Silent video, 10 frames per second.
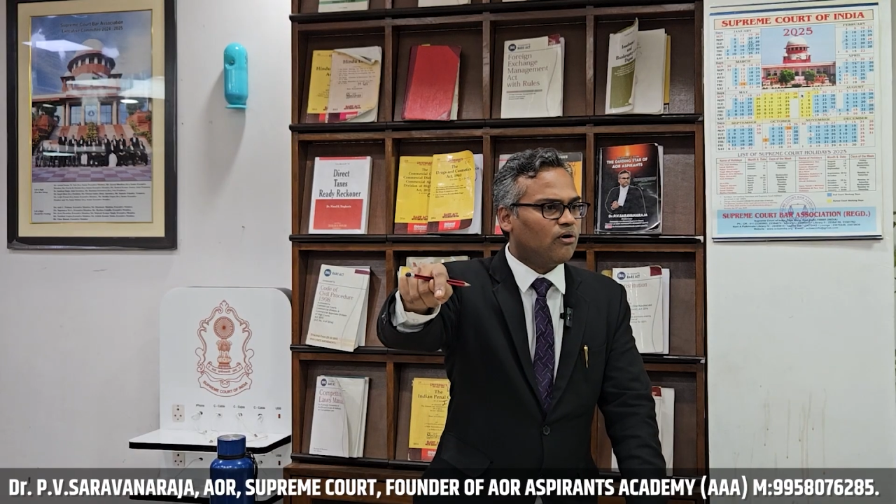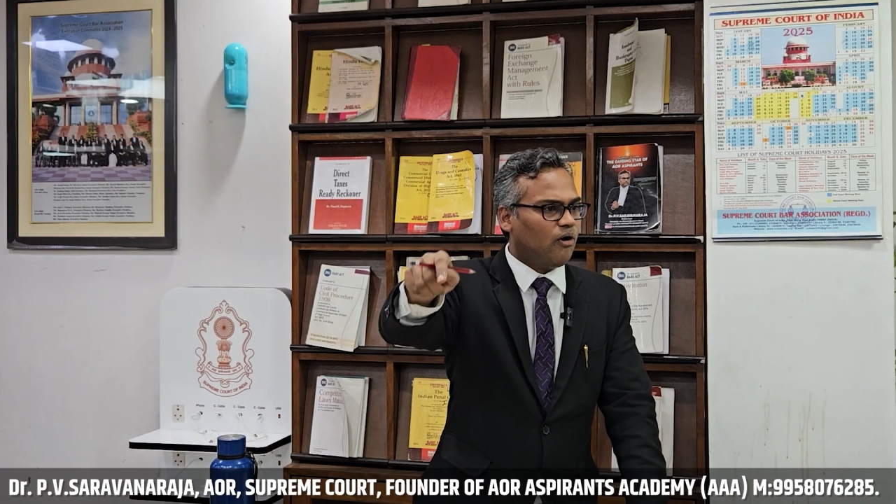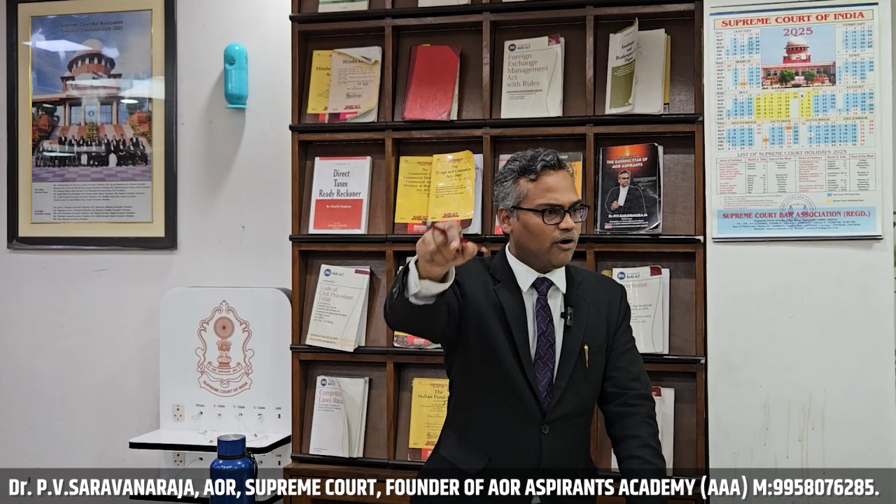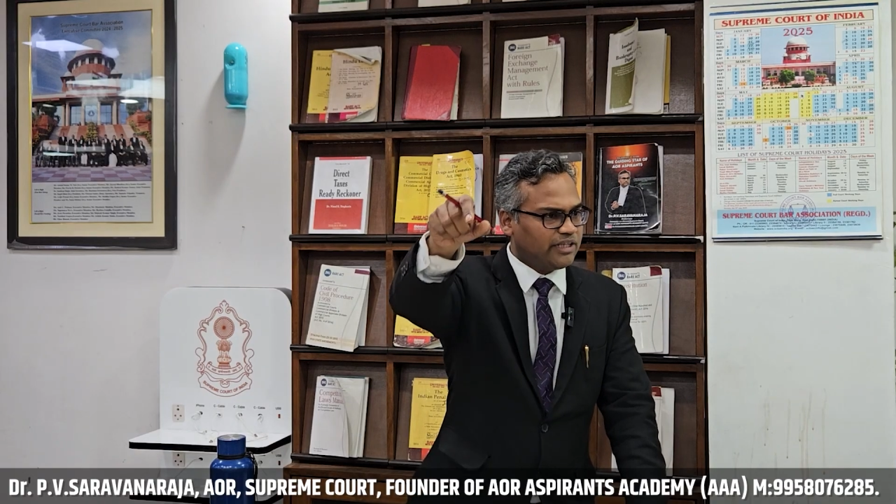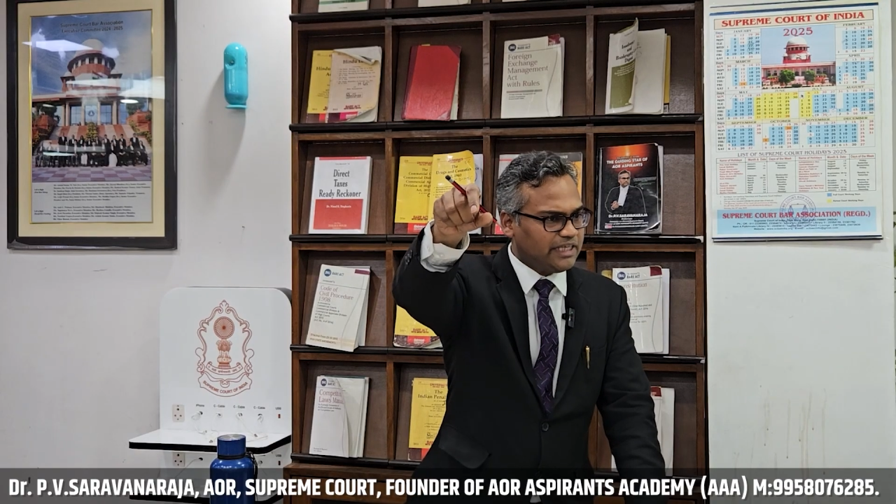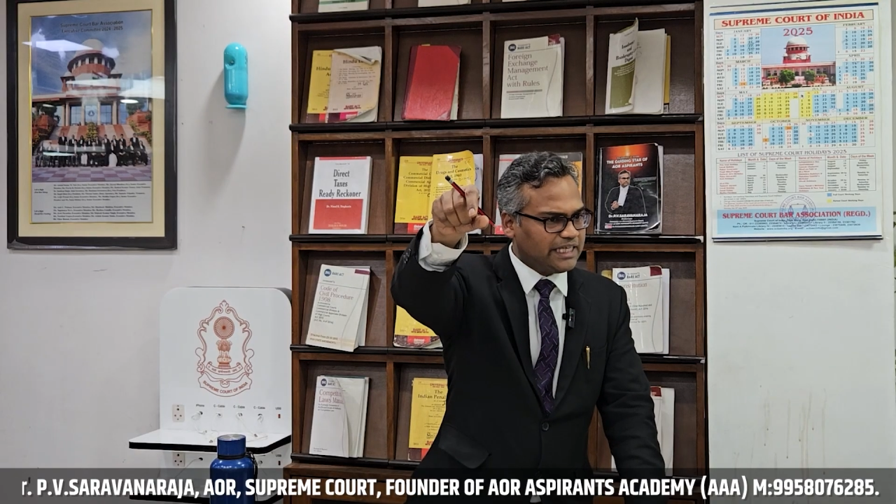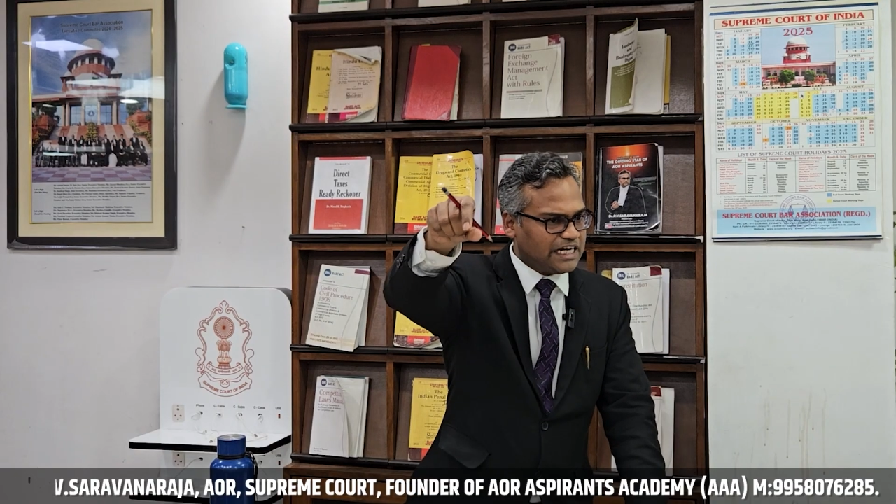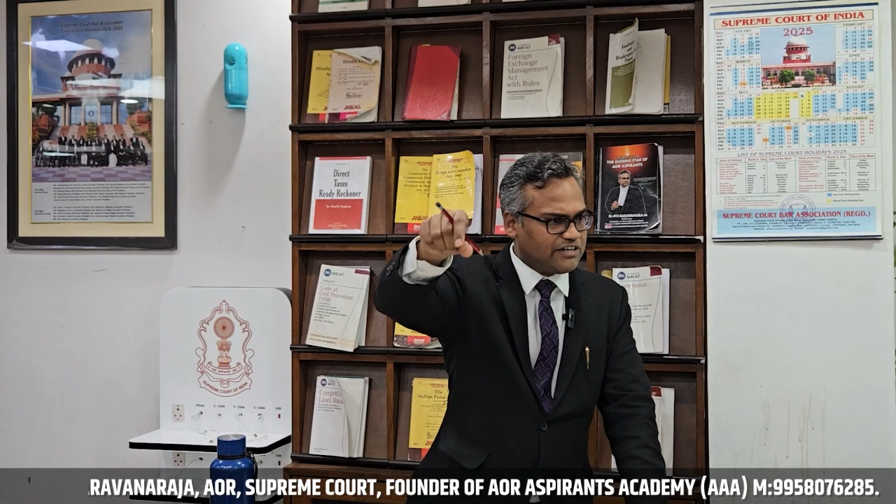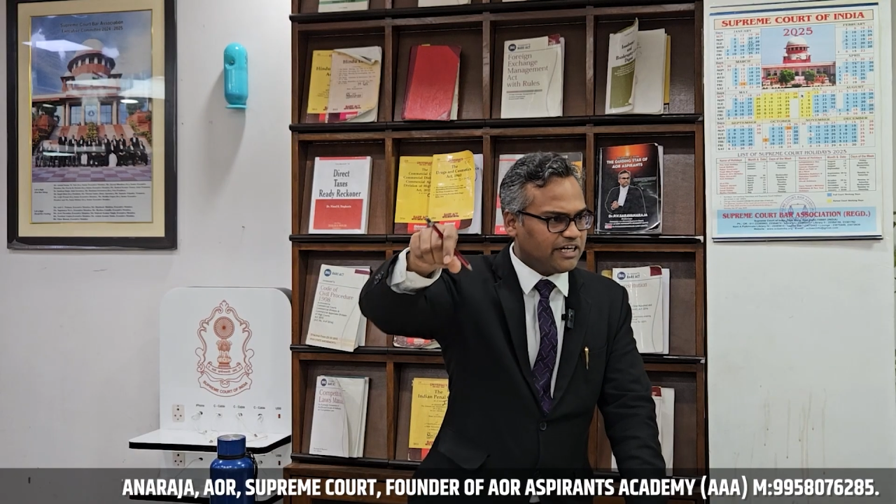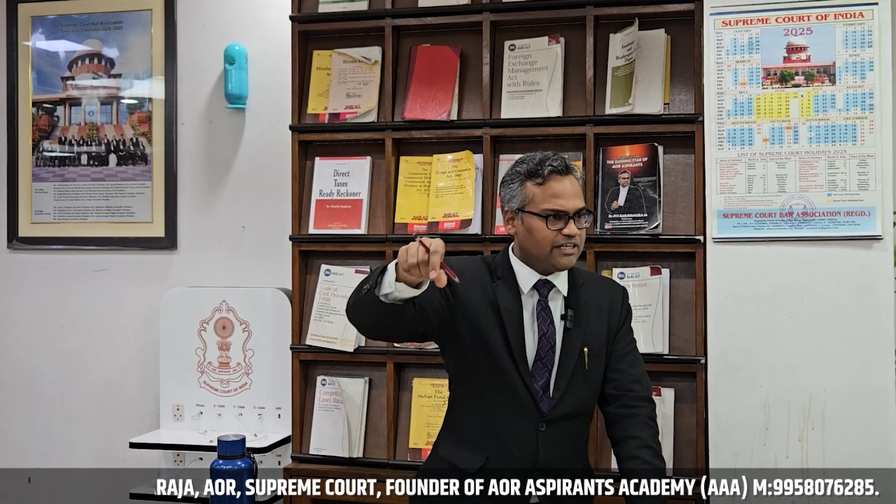on the
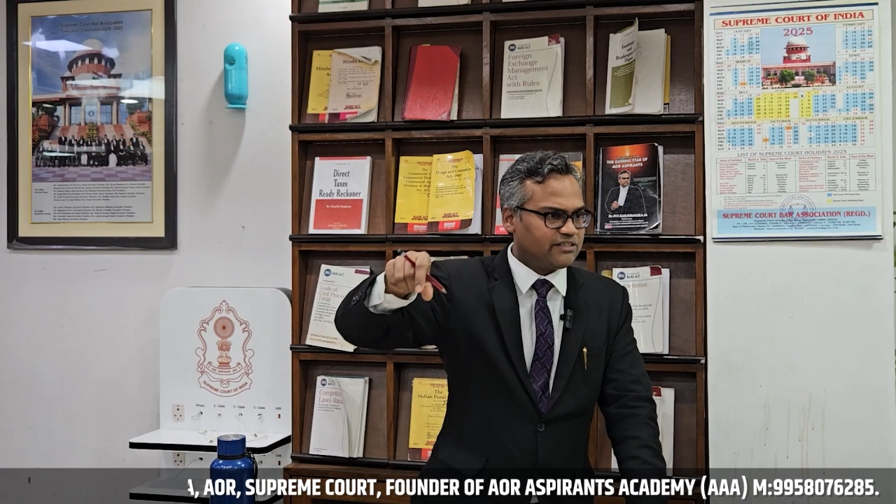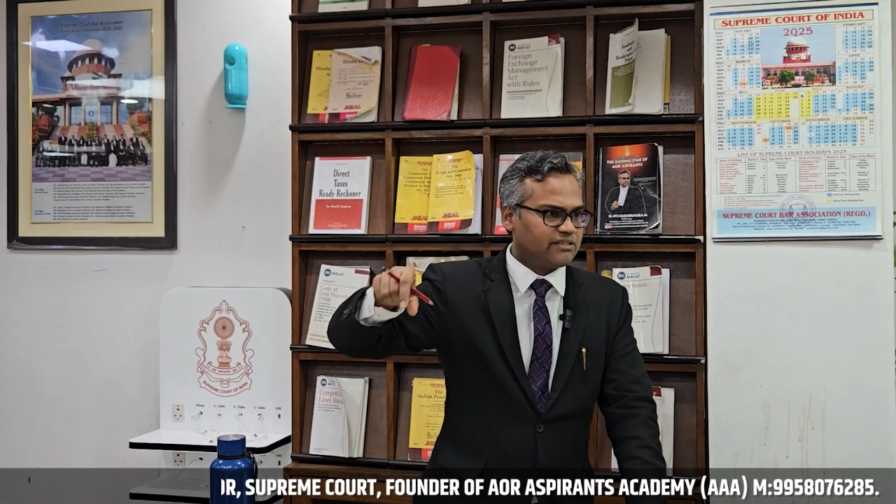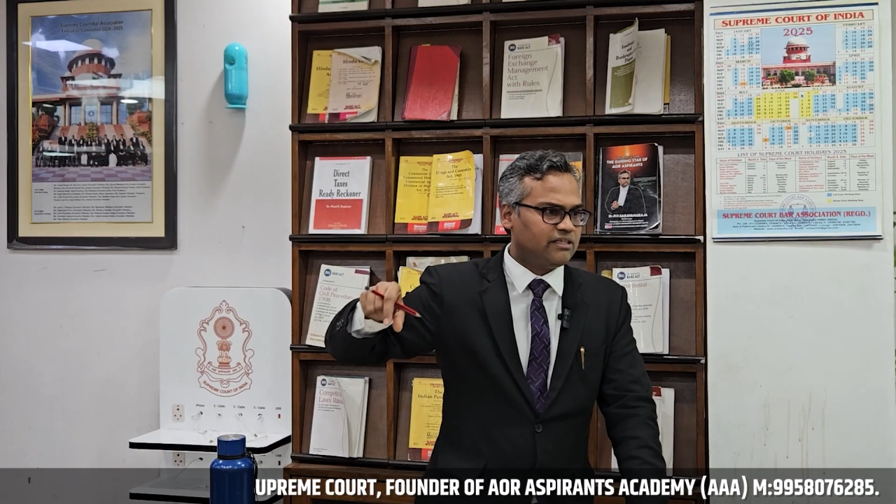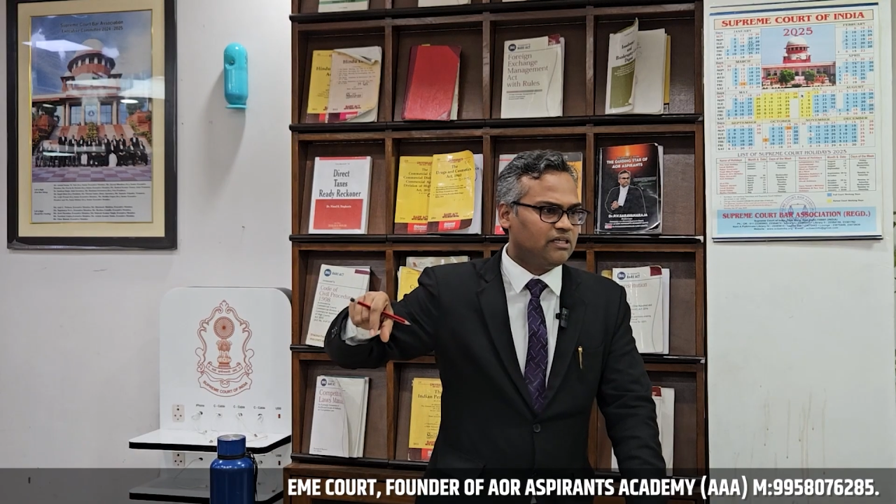entries